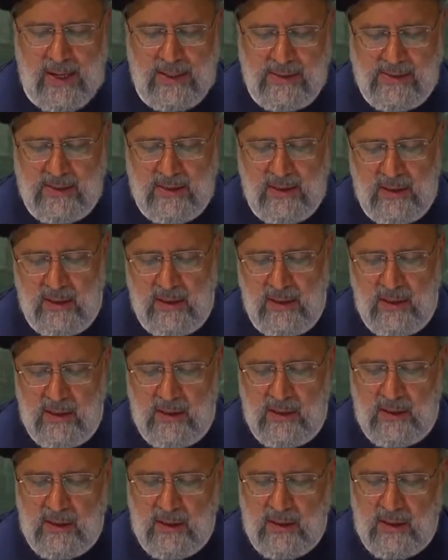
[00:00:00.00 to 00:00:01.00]

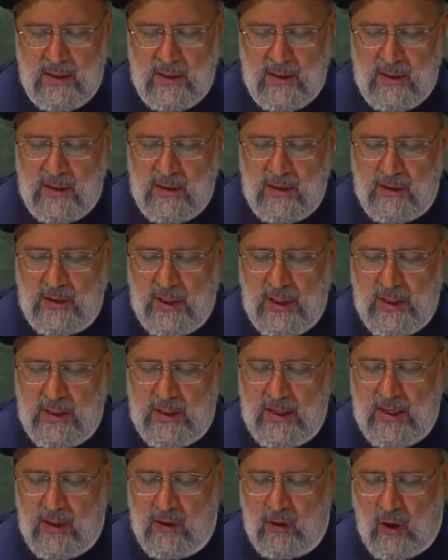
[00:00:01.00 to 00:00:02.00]
Ironically,
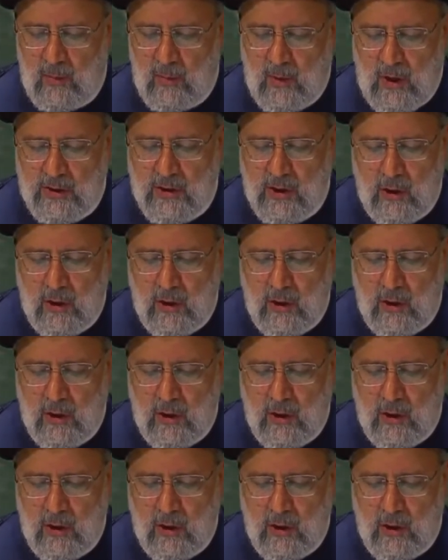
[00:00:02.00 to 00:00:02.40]
these